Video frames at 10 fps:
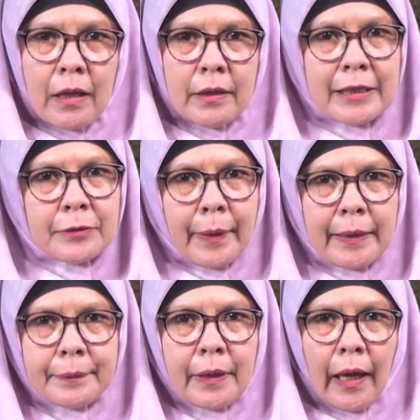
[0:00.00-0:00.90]
This
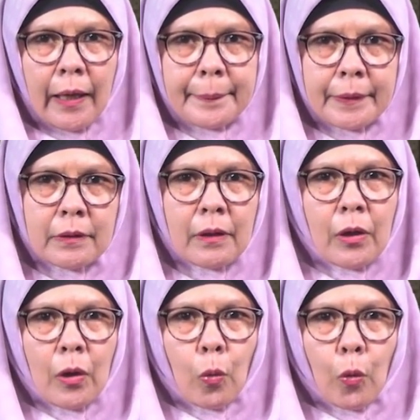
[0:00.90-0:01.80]
might be happen
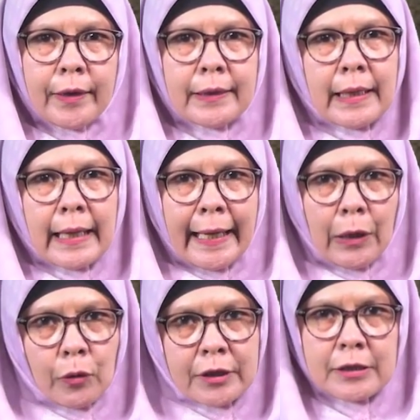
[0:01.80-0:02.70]
when the
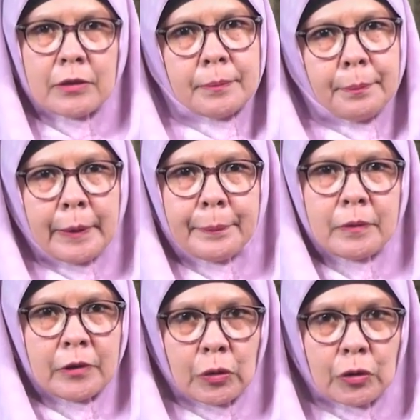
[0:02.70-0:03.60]
language
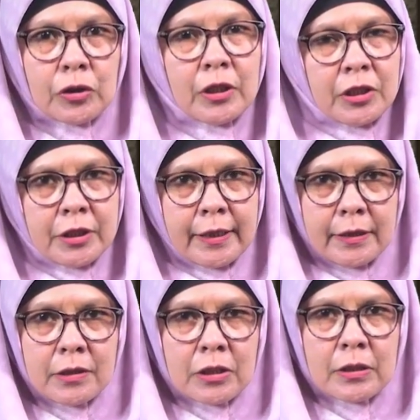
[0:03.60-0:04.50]
people use
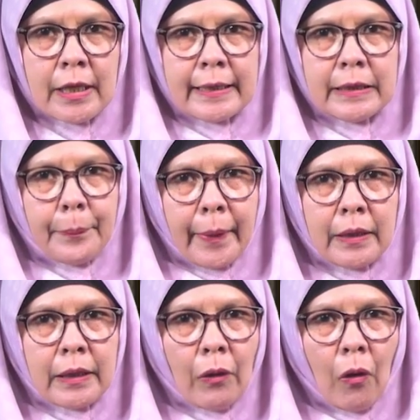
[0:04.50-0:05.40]
change
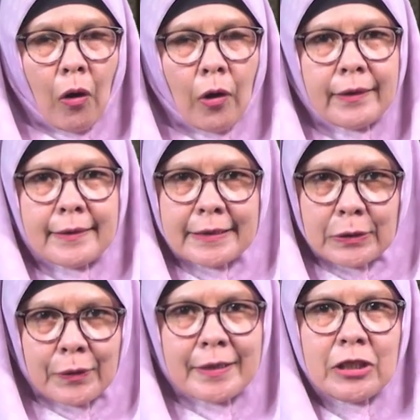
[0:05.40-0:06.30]
depending on the
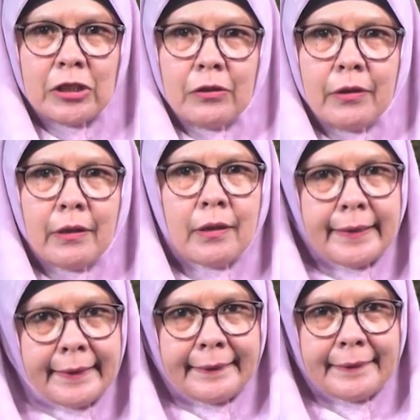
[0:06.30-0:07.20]
situation they are
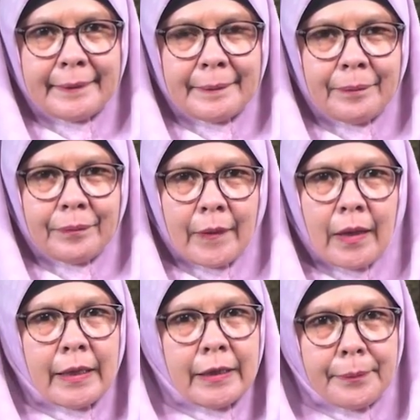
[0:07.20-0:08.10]
in.
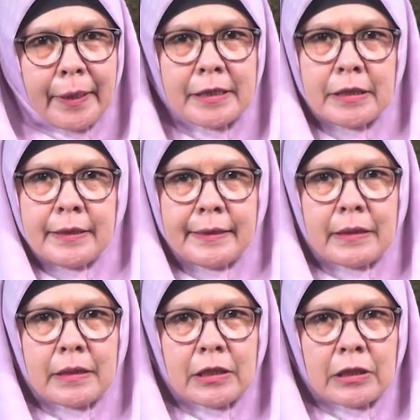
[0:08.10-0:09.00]
Imagine
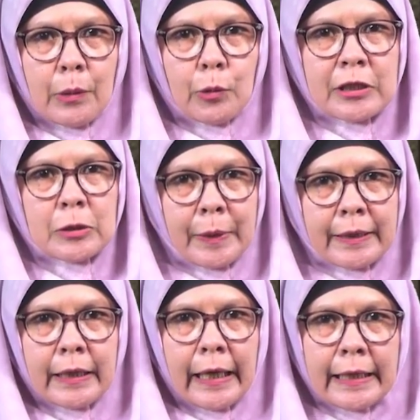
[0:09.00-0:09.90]
someone
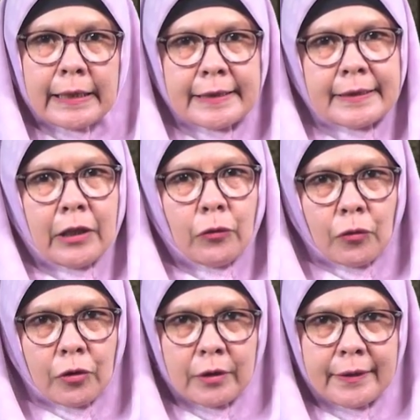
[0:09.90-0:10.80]
speaking English at
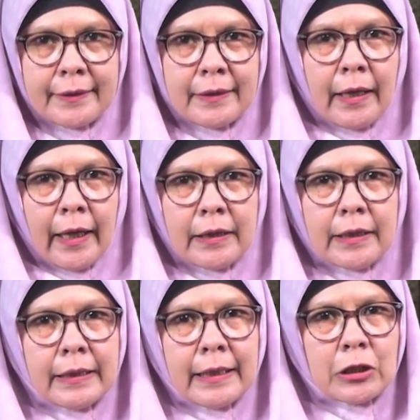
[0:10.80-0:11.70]
work and
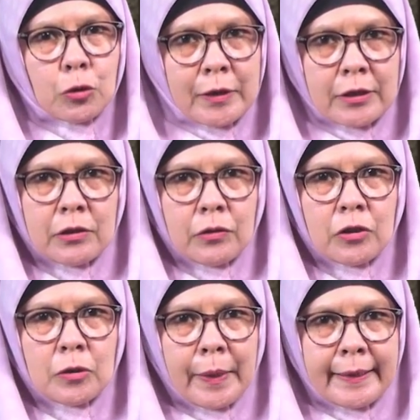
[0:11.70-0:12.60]
then they switch
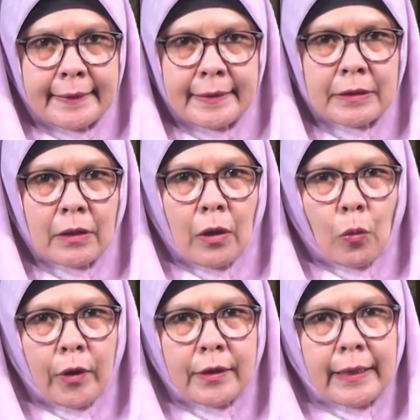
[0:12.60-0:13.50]
to Spanish
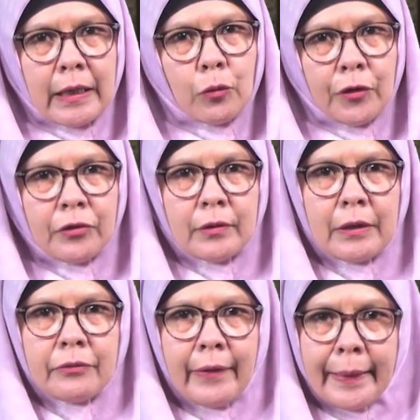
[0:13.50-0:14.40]
when they are with
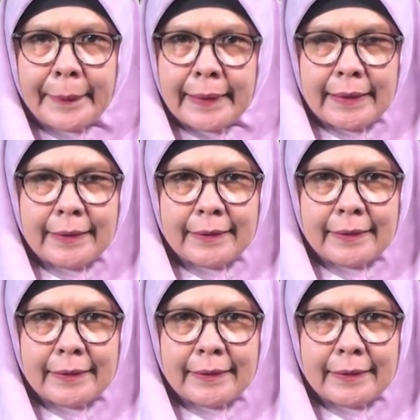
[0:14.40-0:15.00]
their family.